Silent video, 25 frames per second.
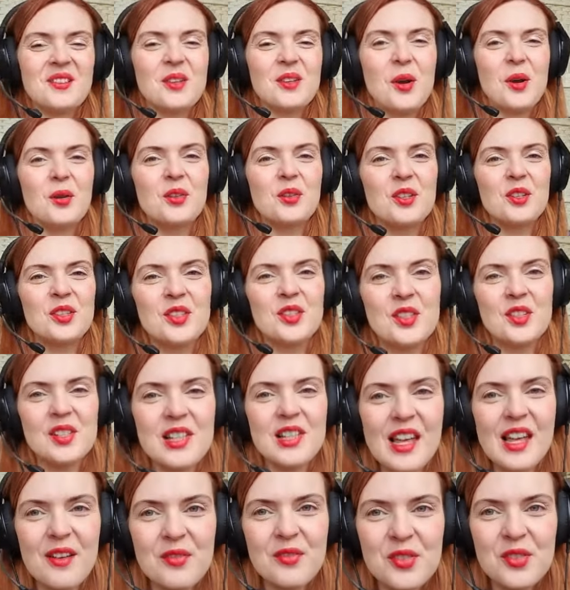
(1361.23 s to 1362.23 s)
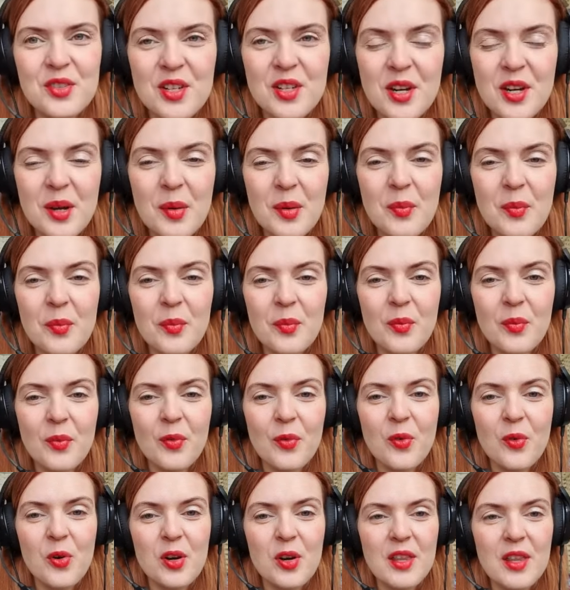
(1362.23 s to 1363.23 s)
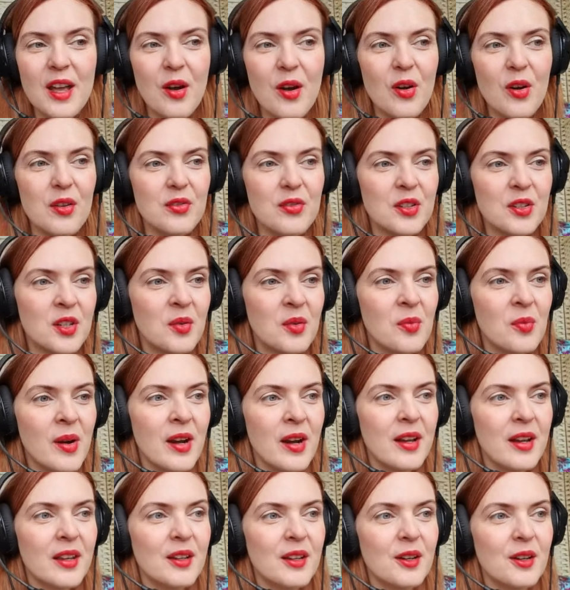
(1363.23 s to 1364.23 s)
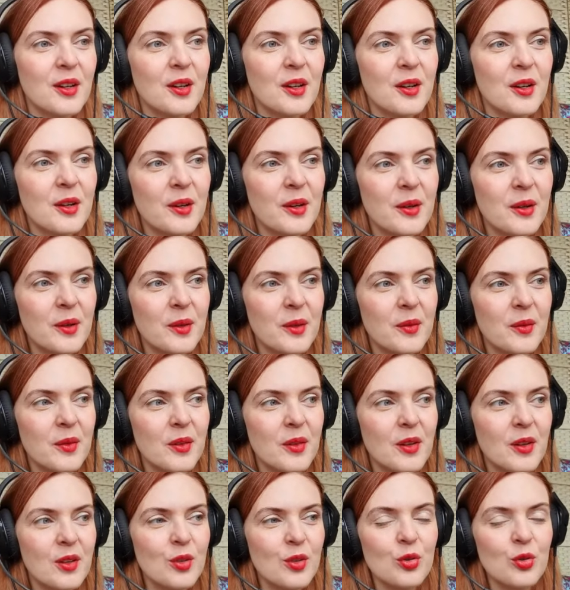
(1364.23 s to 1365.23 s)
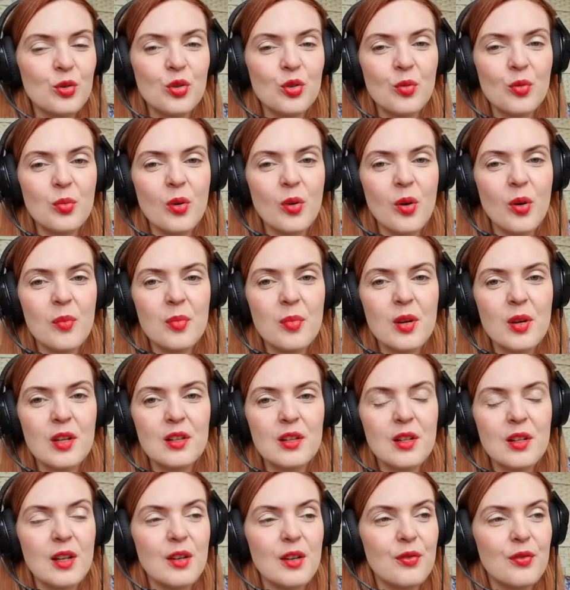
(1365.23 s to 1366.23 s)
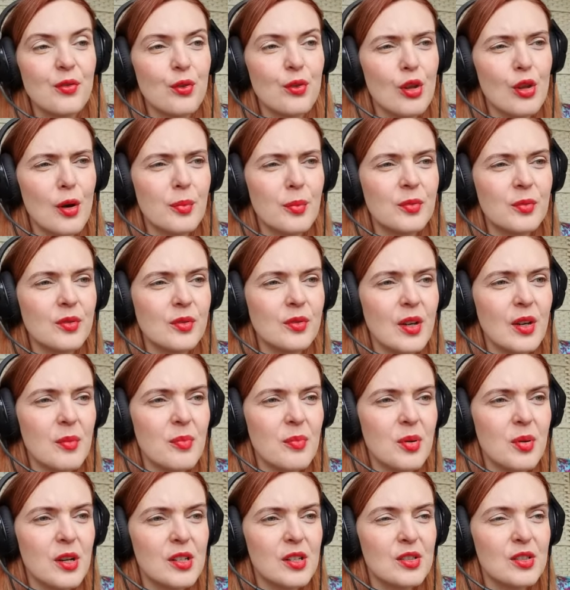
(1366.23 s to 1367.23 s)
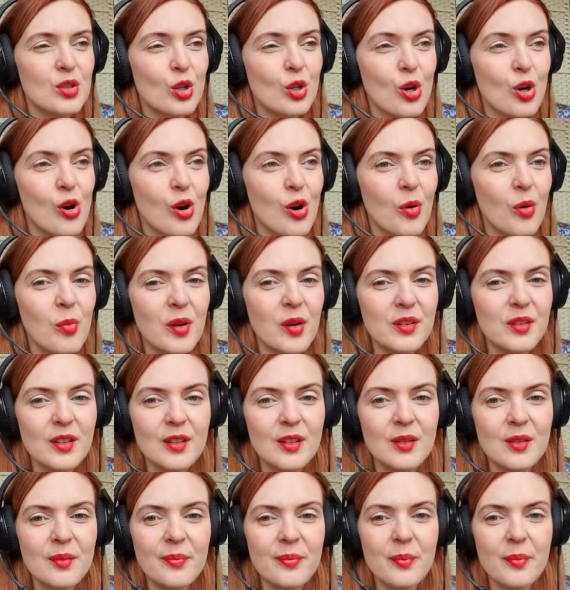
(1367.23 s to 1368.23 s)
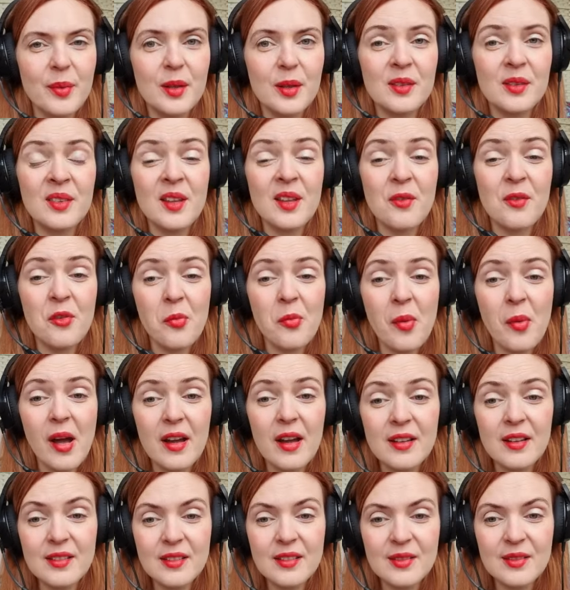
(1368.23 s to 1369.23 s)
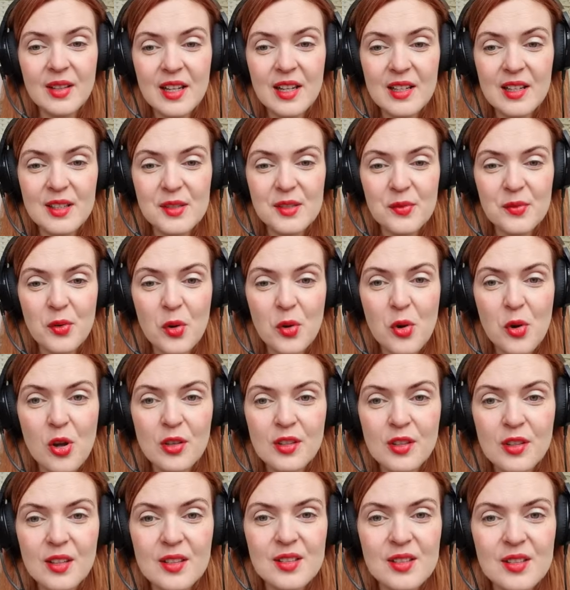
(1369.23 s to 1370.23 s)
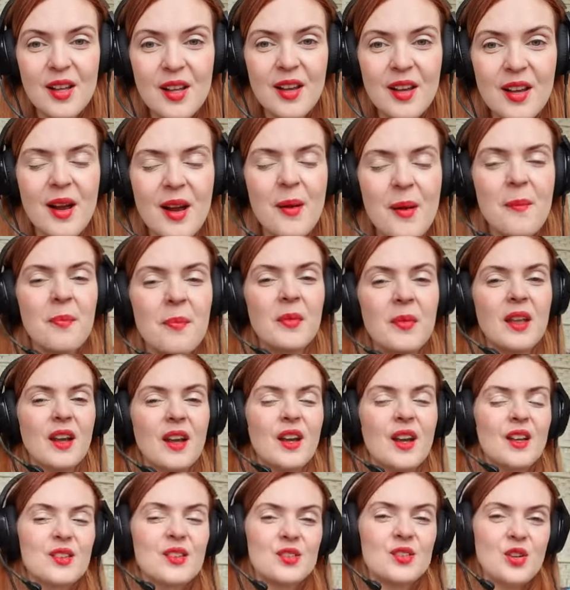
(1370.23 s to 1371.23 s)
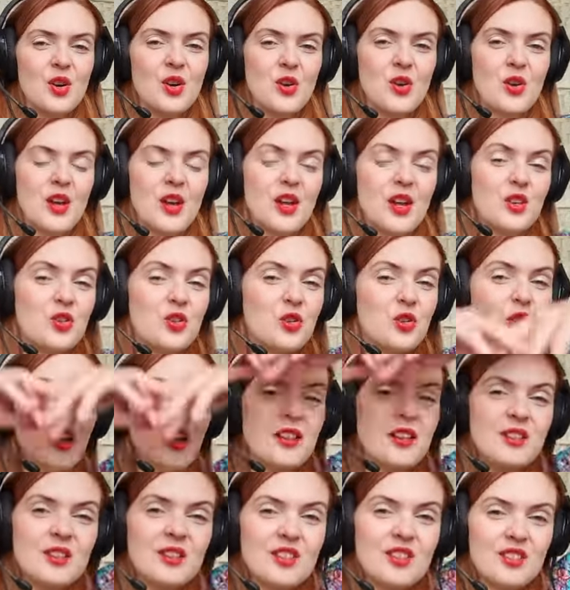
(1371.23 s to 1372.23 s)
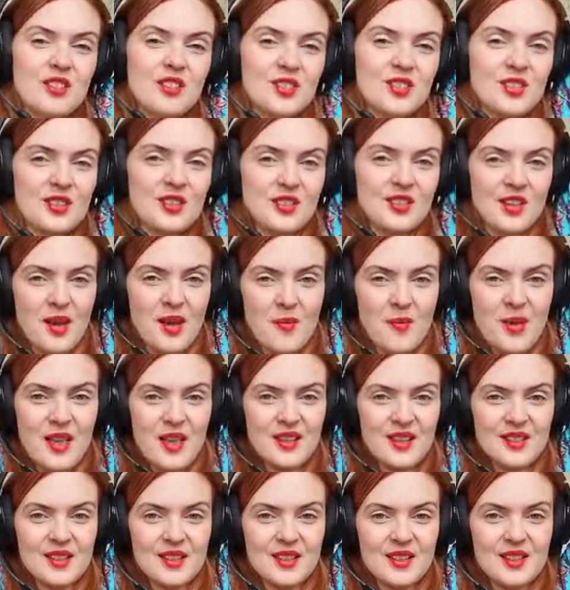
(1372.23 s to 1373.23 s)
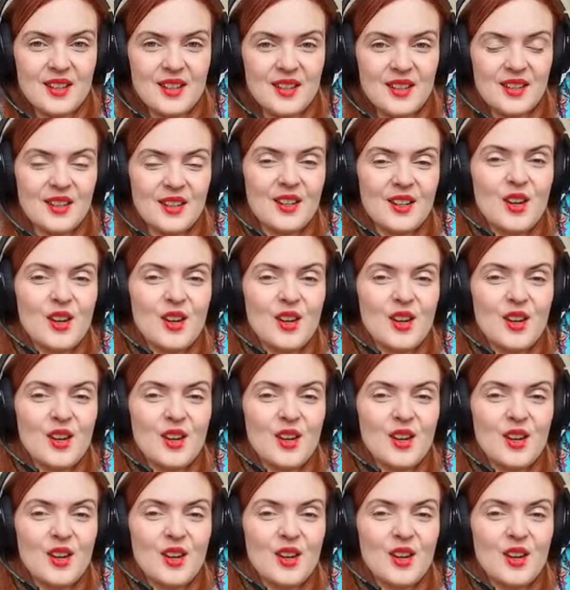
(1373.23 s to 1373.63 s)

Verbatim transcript: so this is live stream for now. I think my uh, YouTube completely flopped. I pressed the wrong button, but never mind. At least we got Instagram. So enjoy this amazing